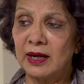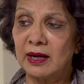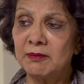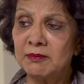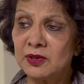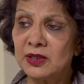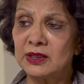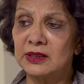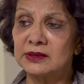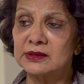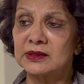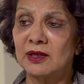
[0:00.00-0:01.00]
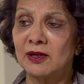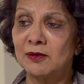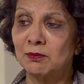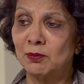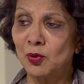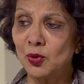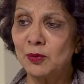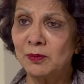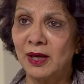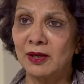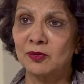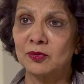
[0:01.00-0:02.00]
MDS are bone
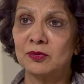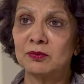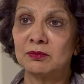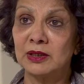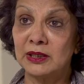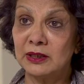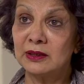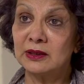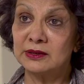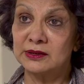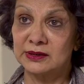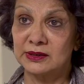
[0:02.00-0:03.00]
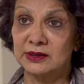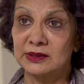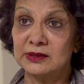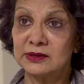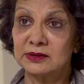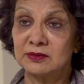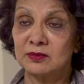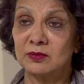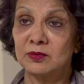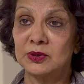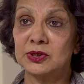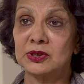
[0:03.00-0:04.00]
marrow malignancies
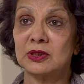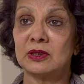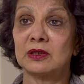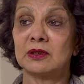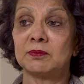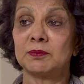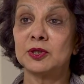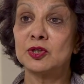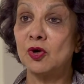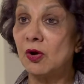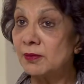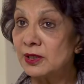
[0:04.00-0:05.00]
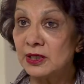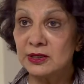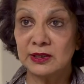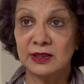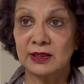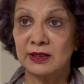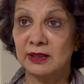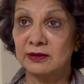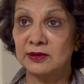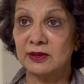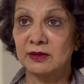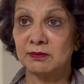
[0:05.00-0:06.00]
which predominate in an
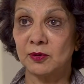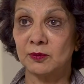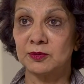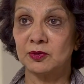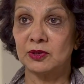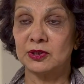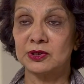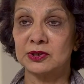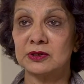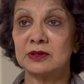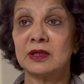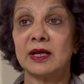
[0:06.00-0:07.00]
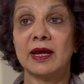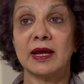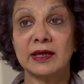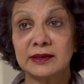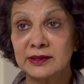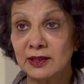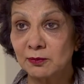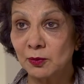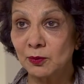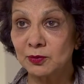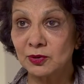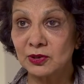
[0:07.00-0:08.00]
elderly population. As our
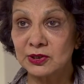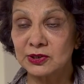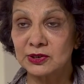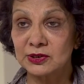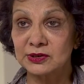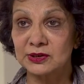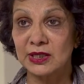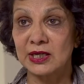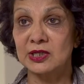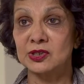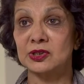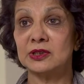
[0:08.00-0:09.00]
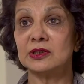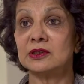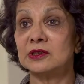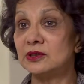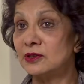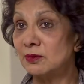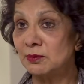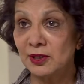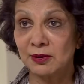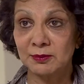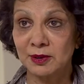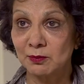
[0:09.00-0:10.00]
population is aging, these are
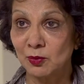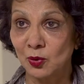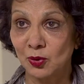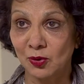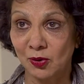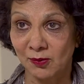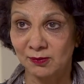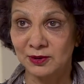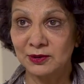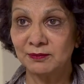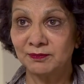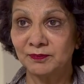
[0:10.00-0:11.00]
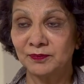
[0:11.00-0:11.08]
becoming more common.